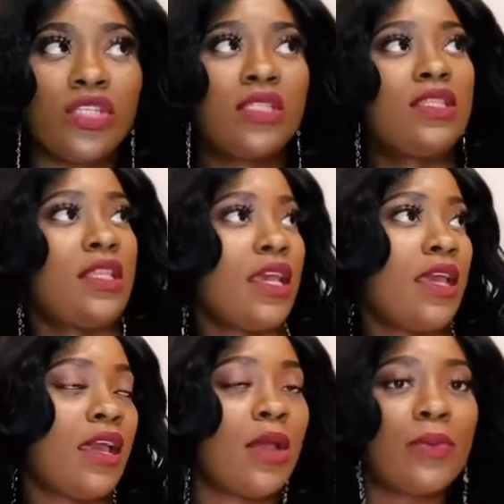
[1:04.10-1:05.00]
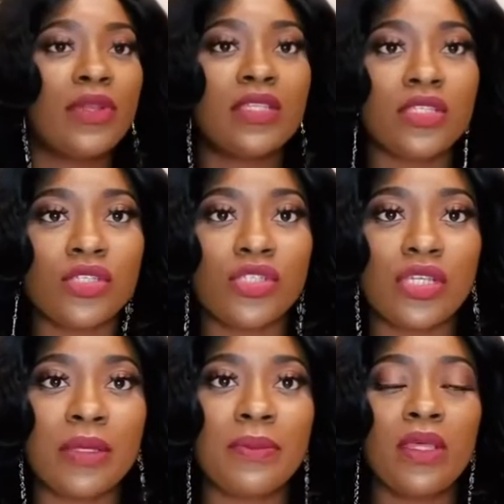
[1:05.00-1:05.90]
the
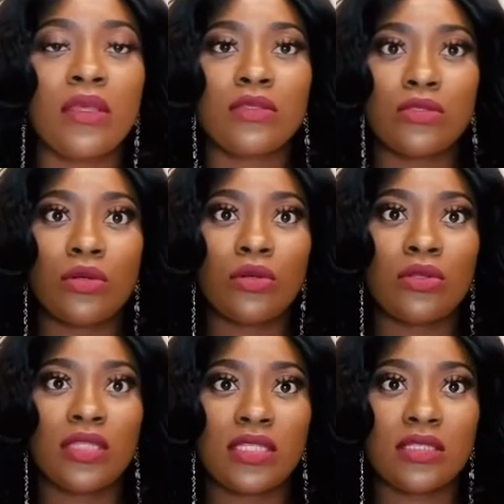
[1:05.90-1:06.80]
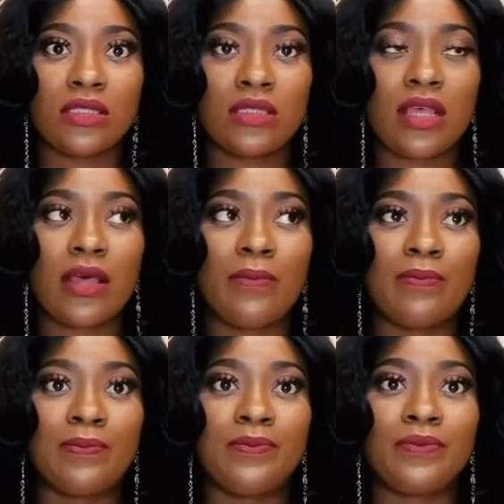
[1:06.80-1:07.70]
apprenticeship. So this is
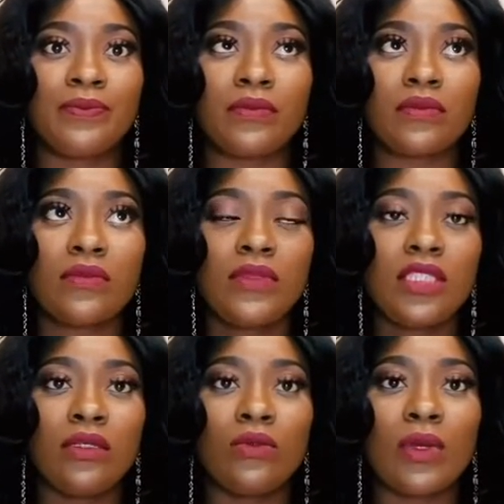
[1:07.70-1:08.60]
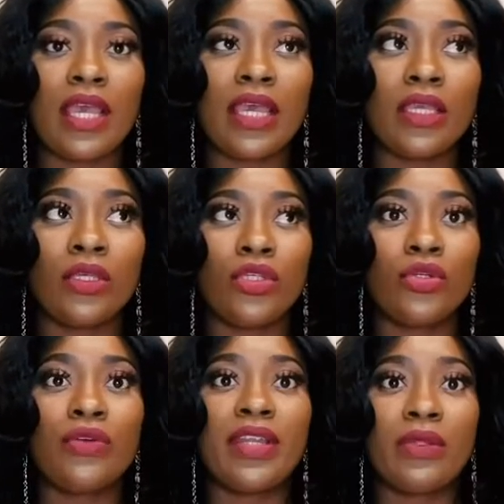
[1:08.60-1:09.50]
where you
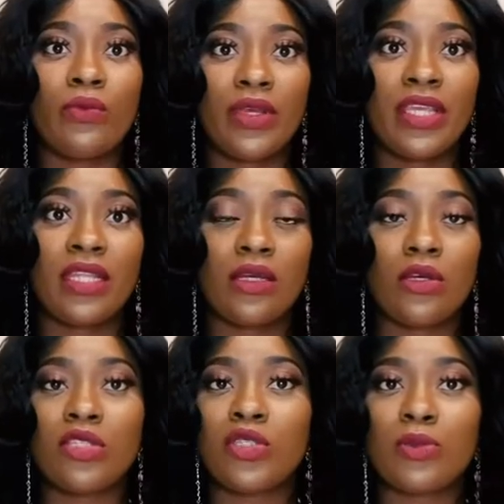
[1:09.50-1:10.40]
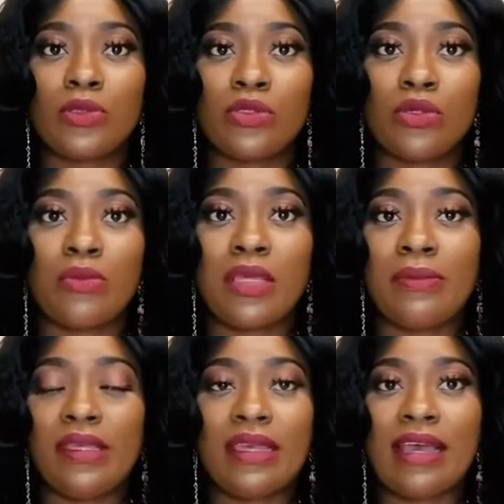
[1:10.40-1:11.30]
already work in a hospital,
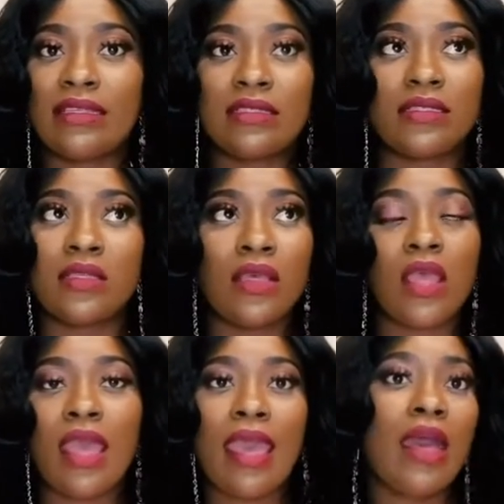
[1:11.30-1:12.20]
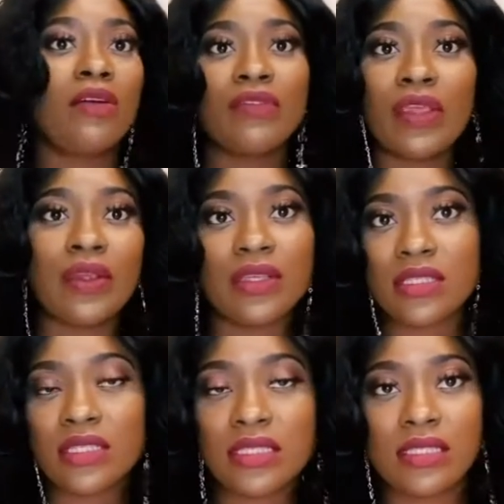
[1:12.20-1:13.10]
maybe as a healthcare
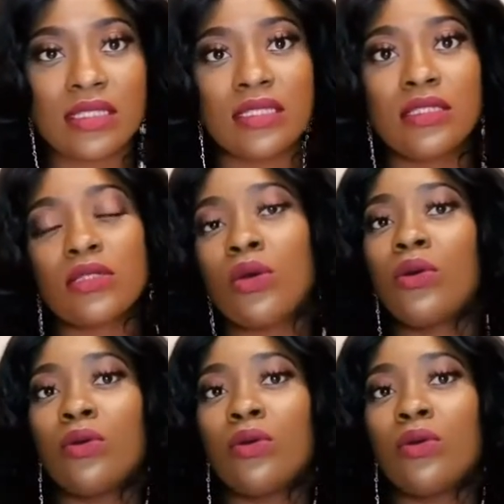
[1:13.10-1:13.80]
assistant or